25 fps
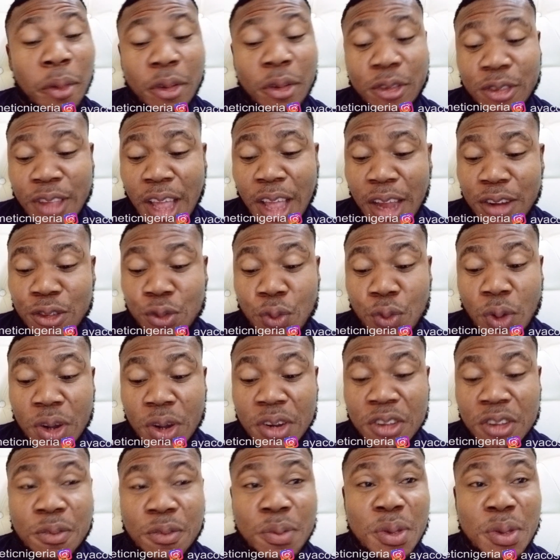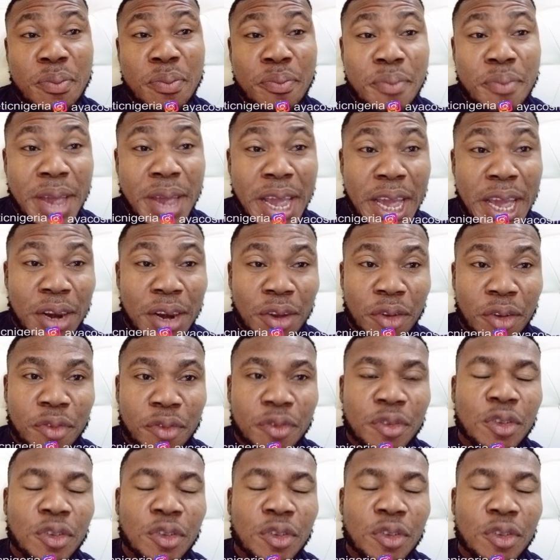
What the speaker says: because that is what it's being made of.